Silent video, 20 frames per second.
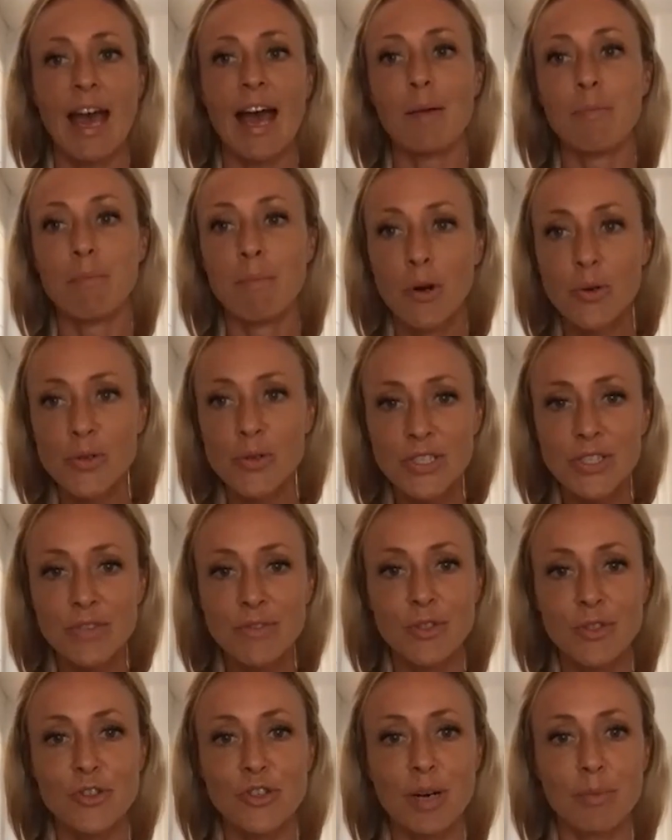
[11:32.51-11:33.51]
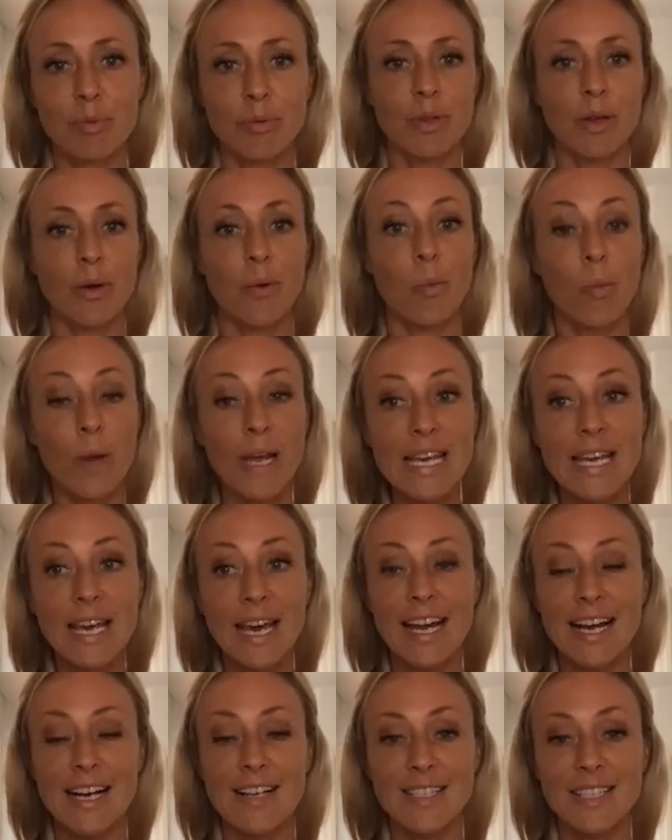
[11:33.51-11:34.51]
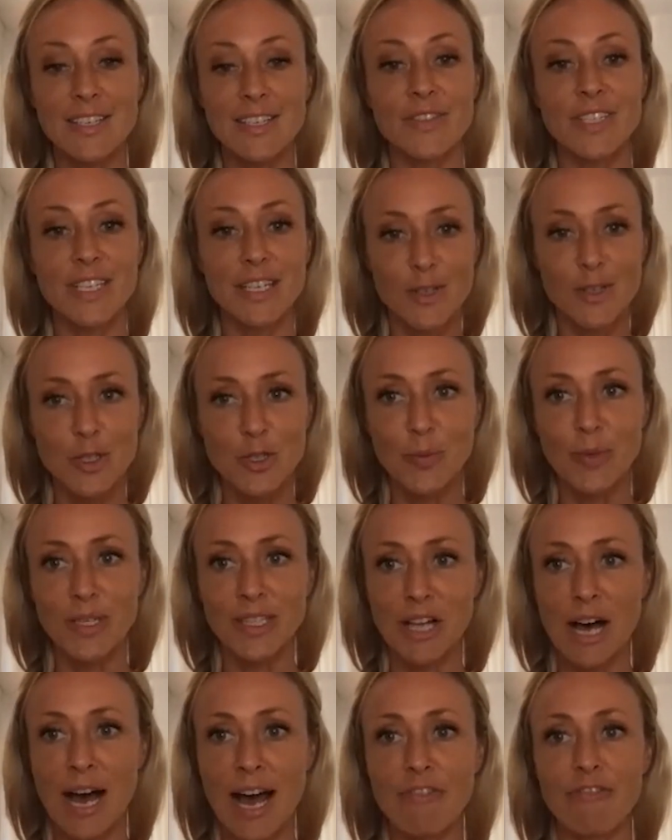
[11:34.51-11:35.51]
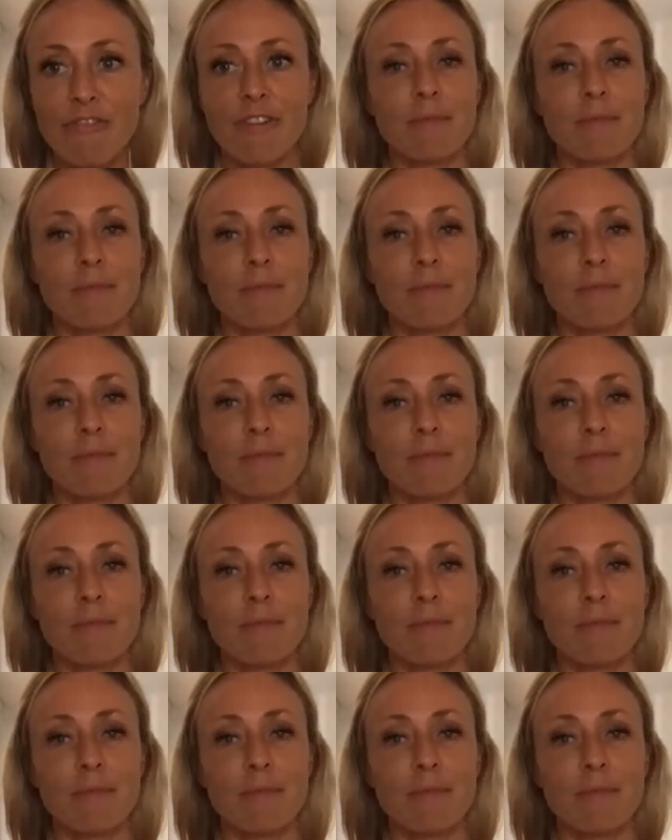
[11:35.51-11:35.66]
And most of the trouble that we get ourselves into in life,